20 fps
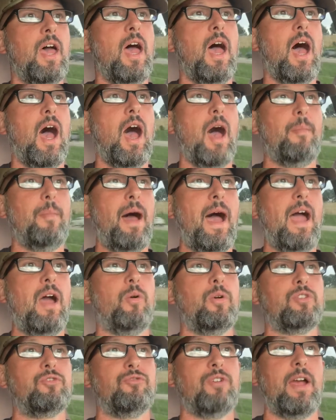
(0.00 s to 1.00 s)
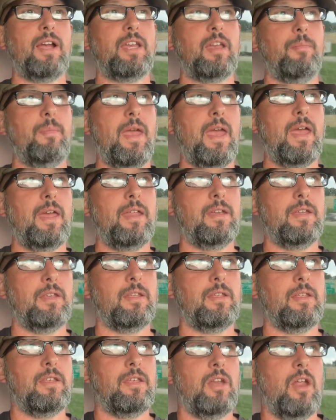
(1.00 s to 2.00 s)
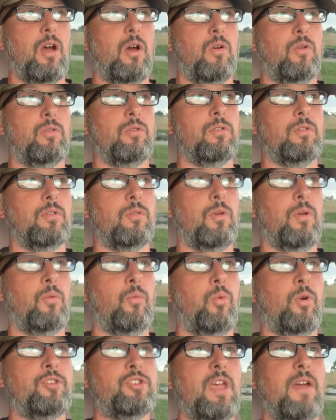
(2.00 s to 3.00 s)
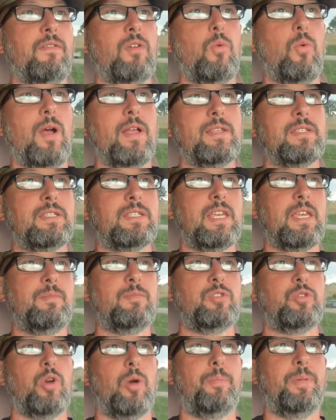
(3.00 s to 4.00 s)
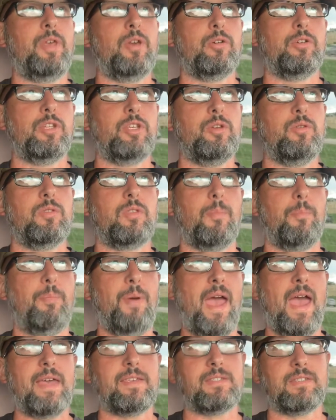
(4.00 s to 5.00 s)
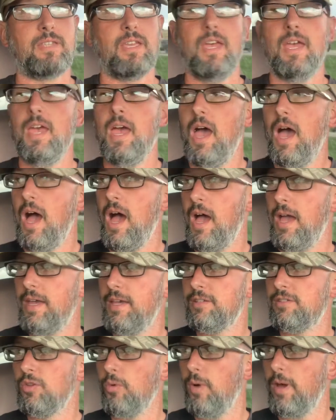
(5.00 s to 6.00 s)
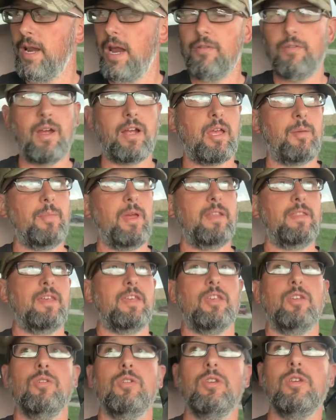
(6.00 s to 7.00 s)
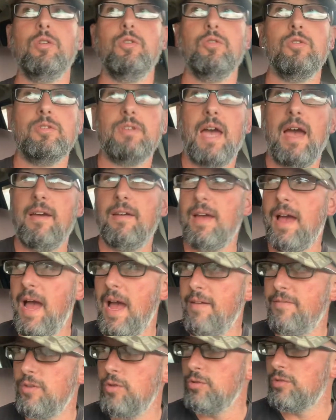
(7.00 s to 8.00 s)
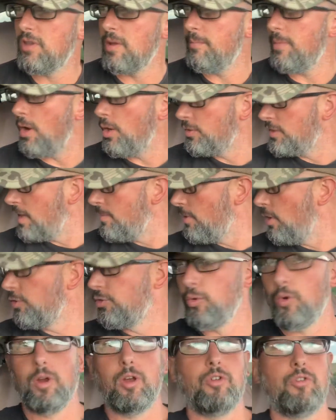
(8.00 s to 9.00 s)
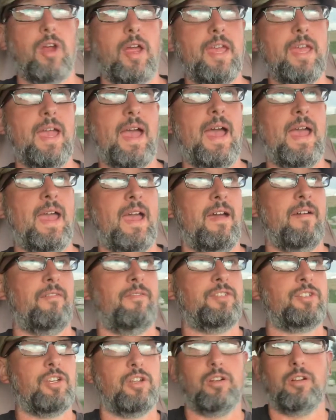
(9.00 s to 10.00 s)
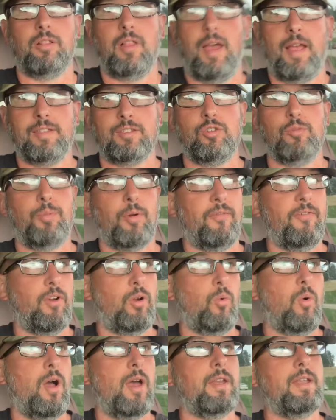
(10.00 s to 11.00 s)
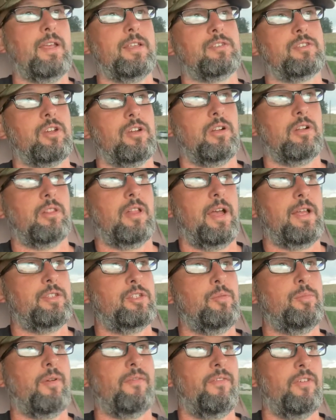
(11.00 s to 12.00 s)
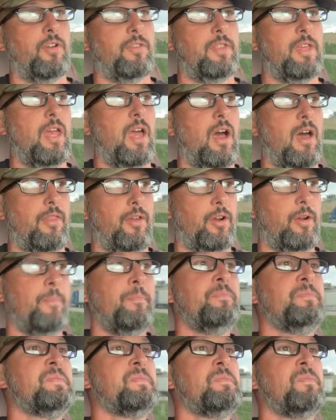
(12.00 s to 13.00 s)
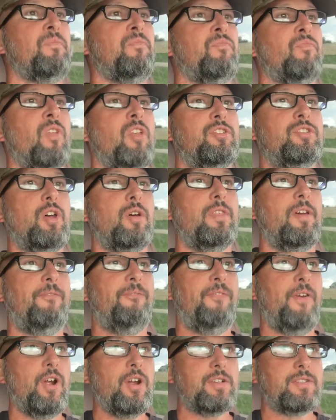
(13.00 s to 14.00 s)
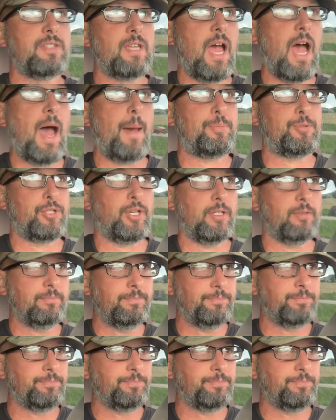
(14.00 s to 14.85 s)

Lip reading: I always recommend, you know, whichever one seems to appeal to you the best, is the one I recommend that you use. I've used them both, they both work great. I have certain clients who prefer one and certain clients who prefer the other. So the first option